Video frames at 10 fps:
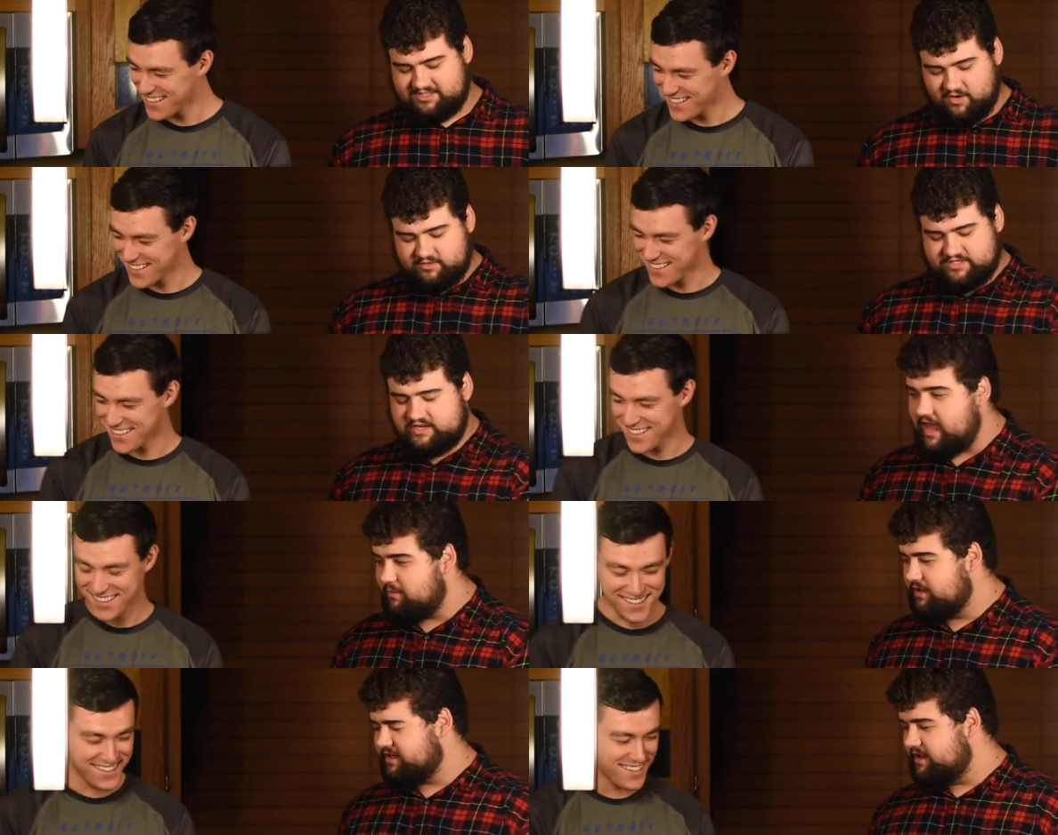Speaker 1: so
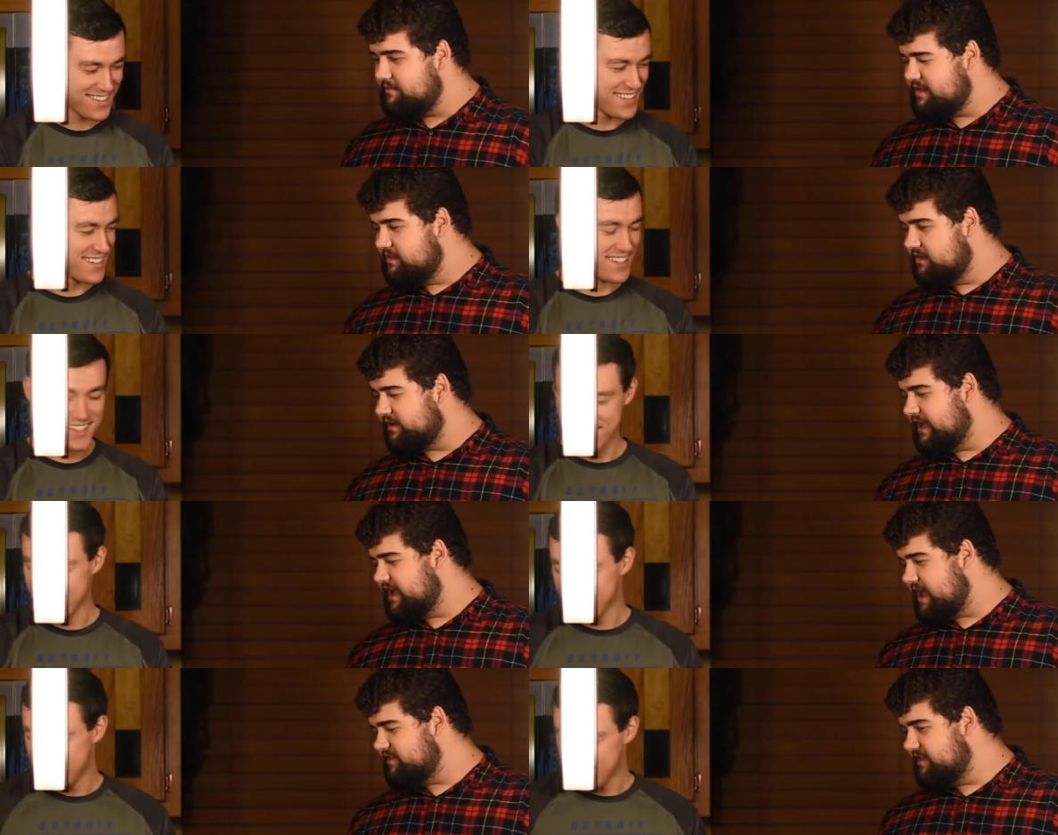today we're going to be
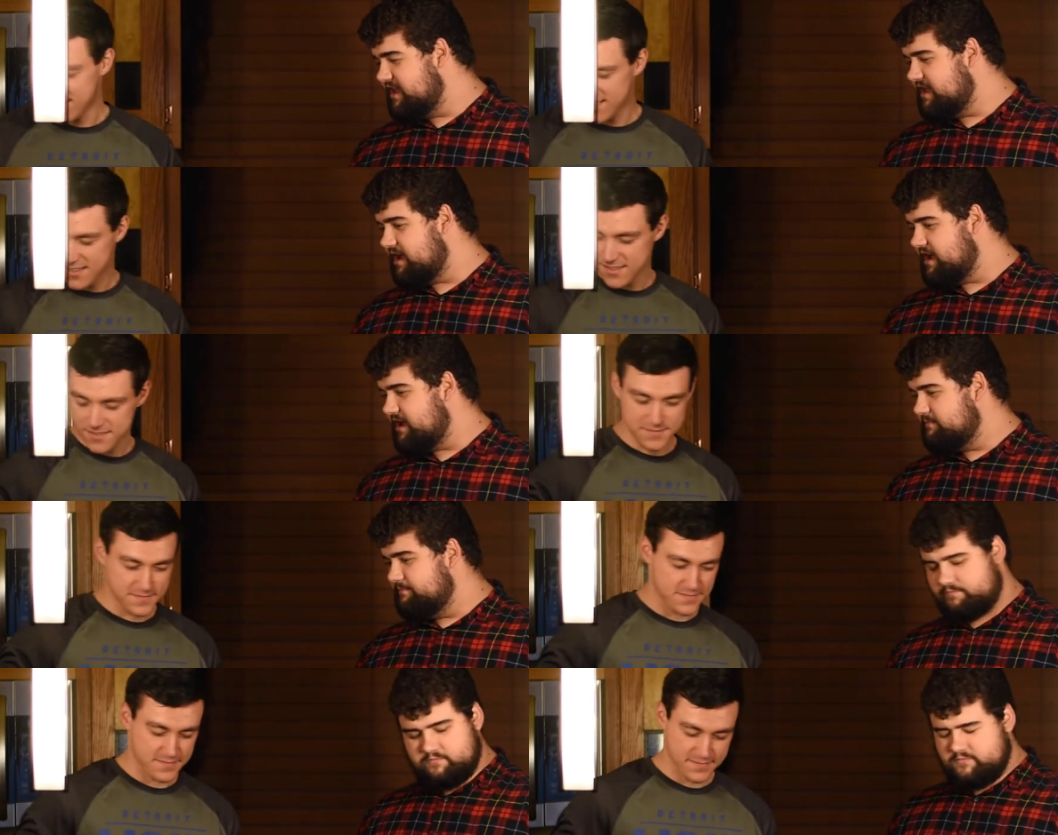looking at the. Um,
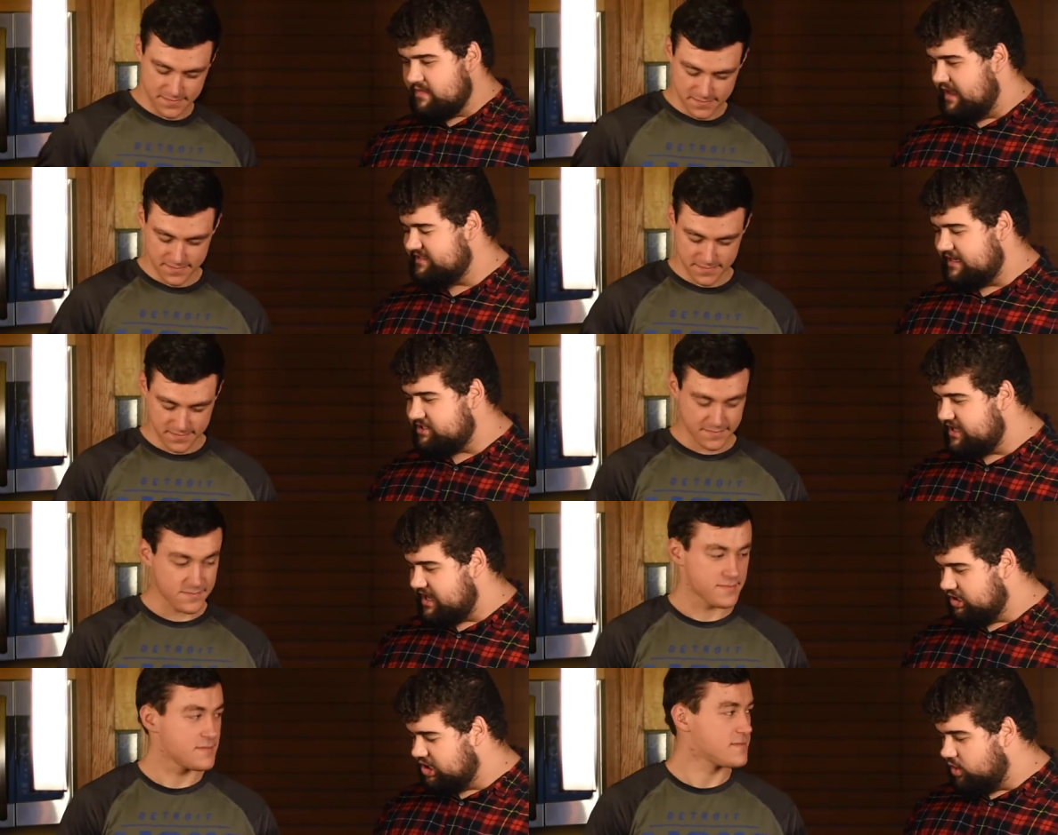it's actually
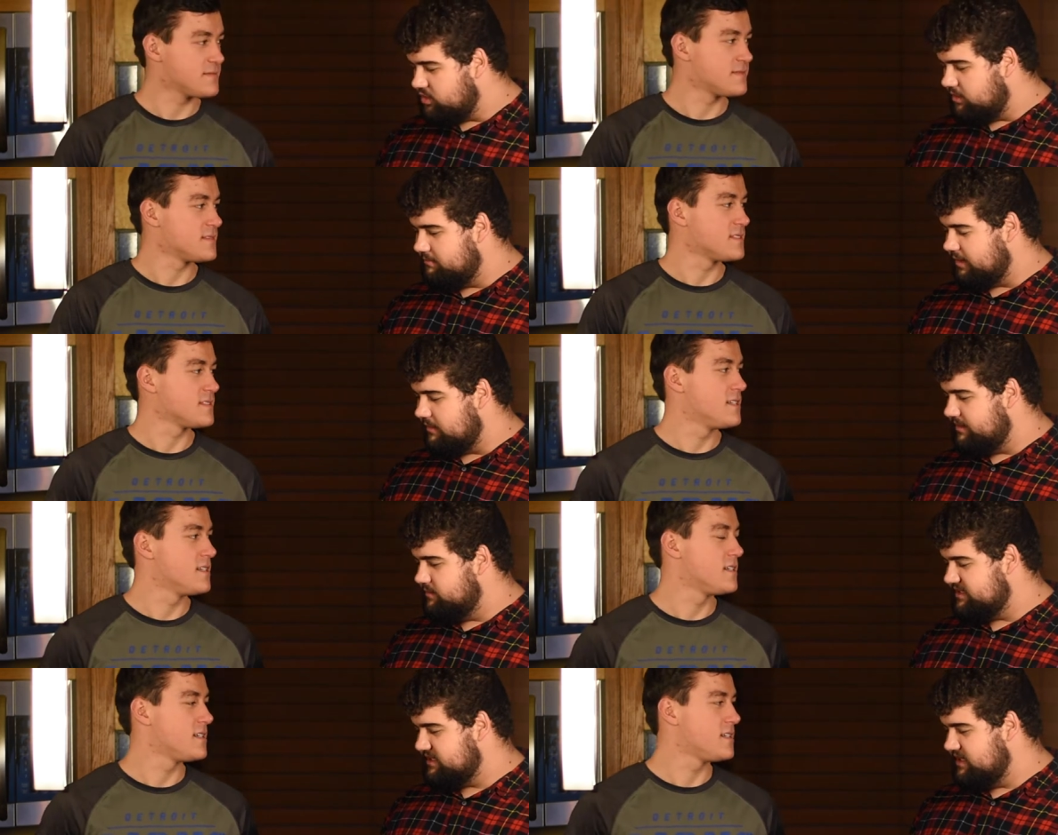a local
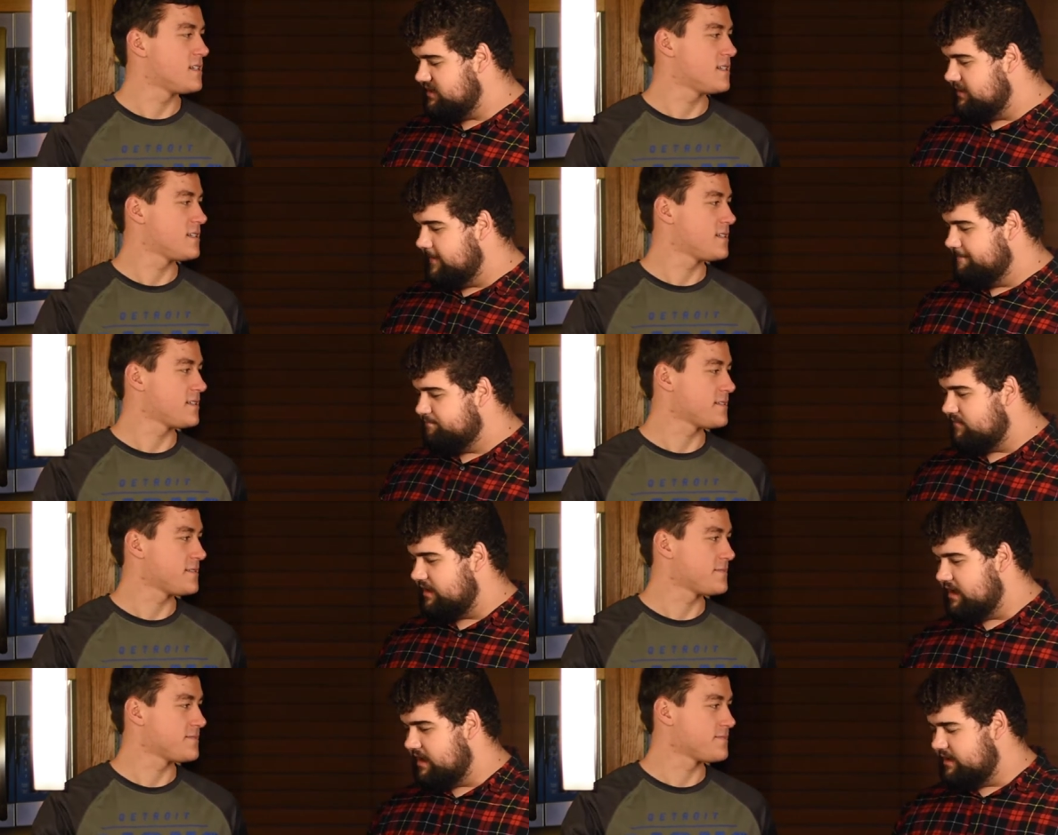bourbon whiskey
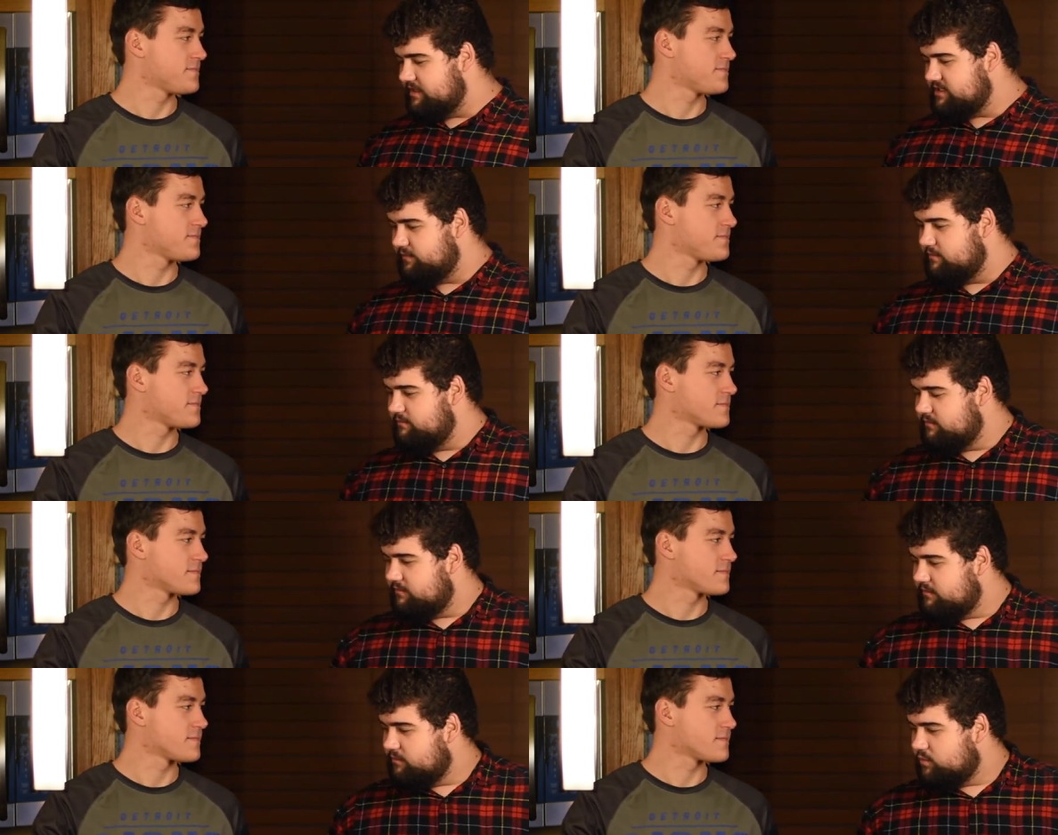uh, that's
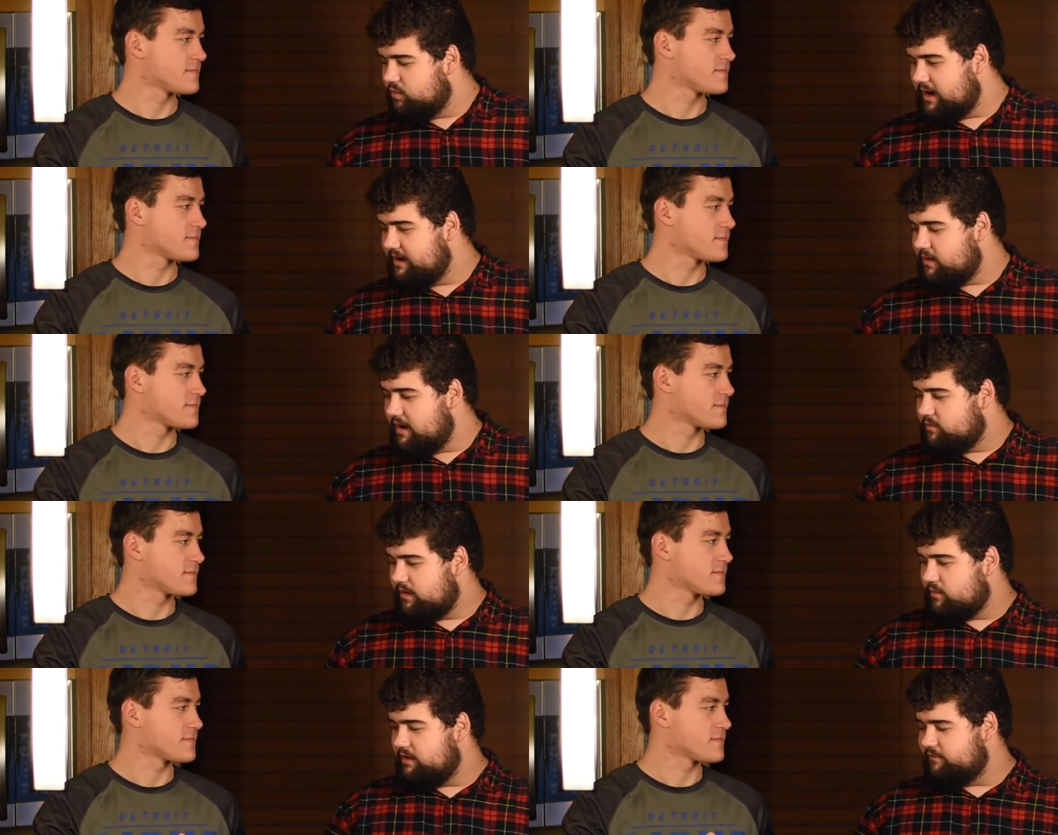from right around
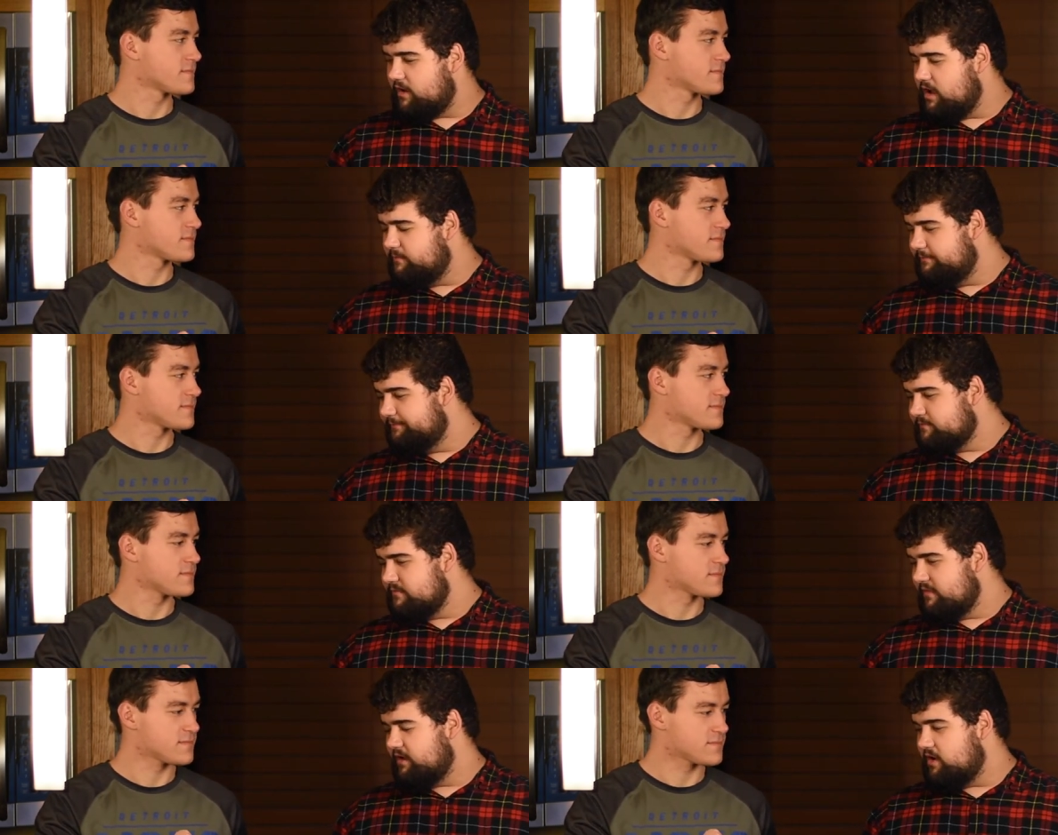where we're from
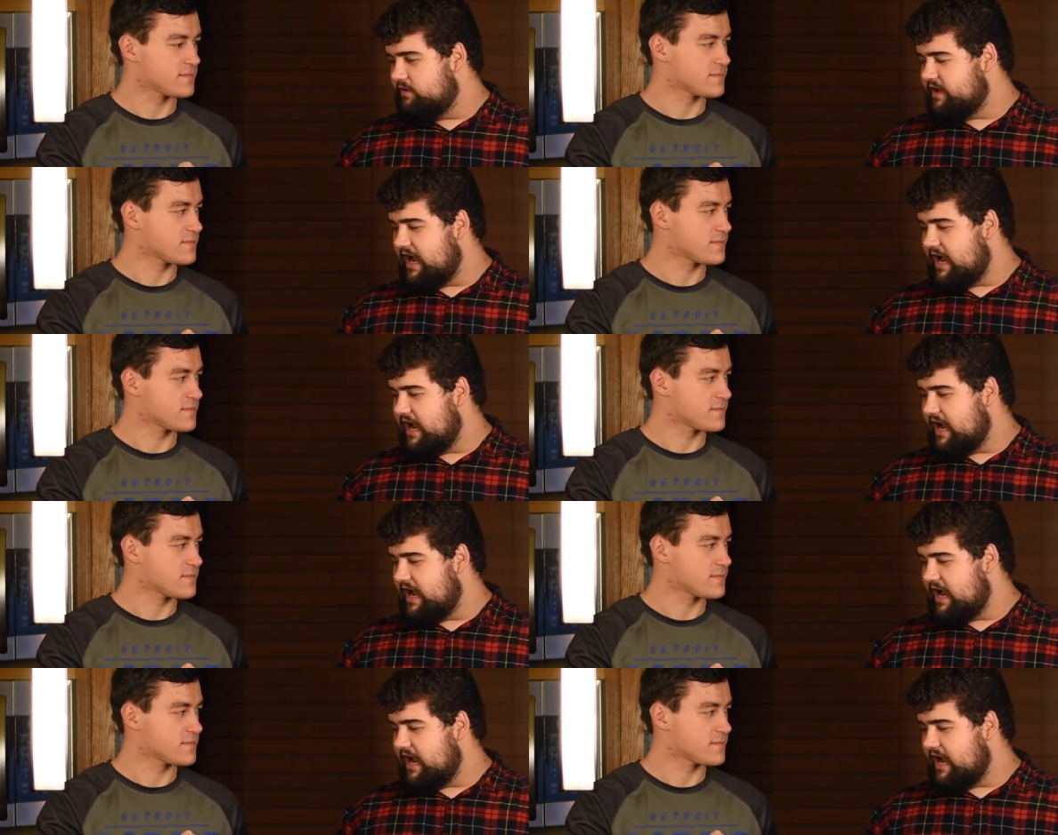called